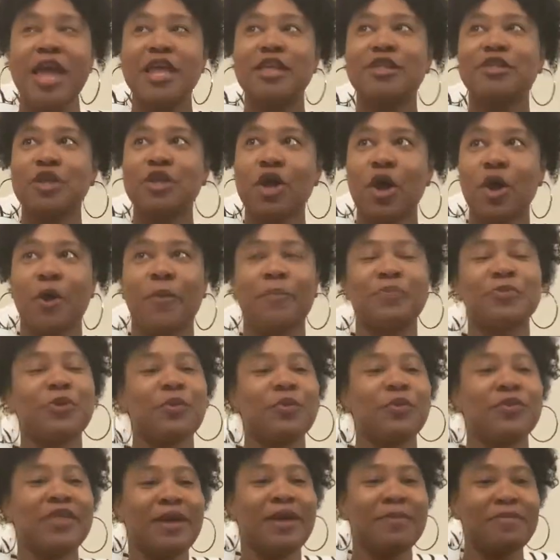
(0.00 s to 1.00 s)
So,
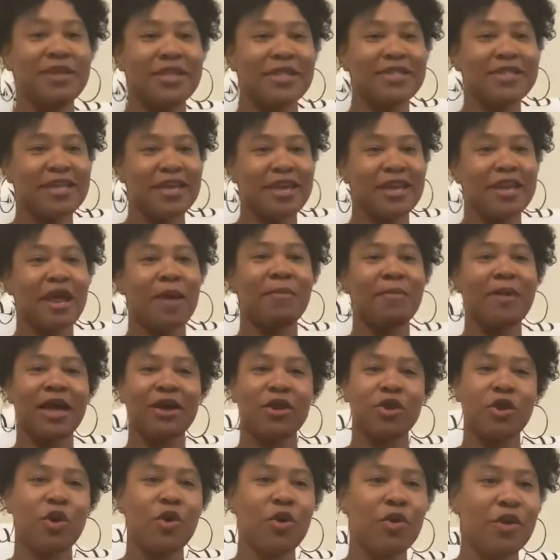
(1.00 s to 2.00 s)
with that being said, I'm not
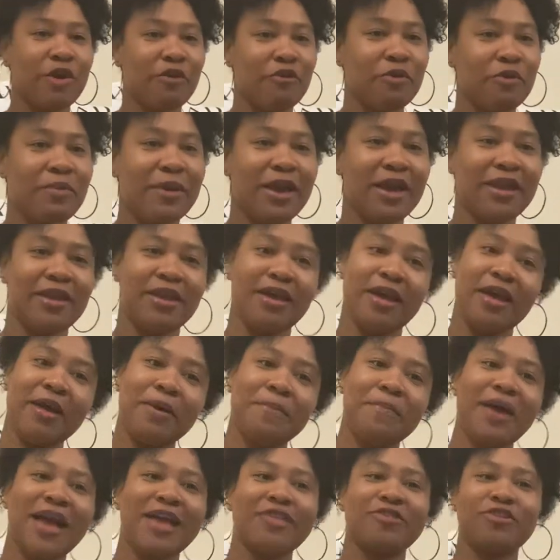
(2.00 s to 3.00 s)
going to hold everybody
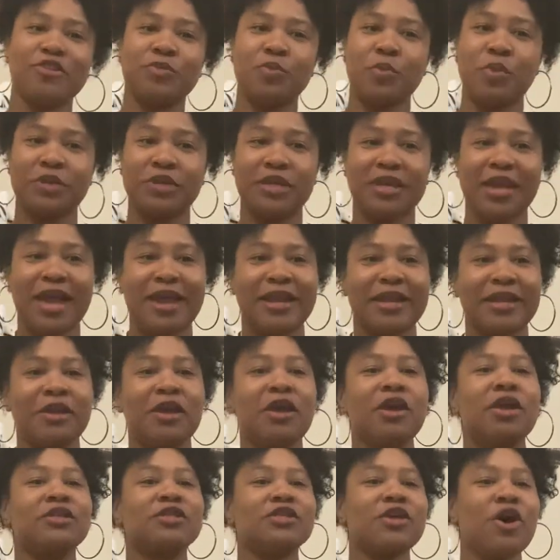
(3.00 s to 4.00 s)
up. I just want to kind of
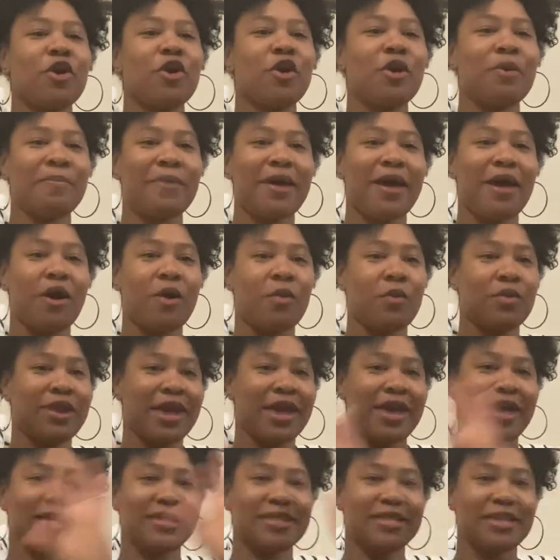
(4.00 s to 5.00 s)
talk about what I
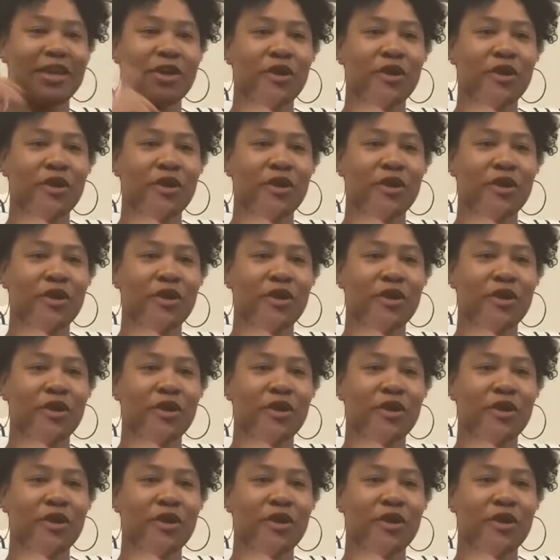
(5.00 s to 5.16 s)
had said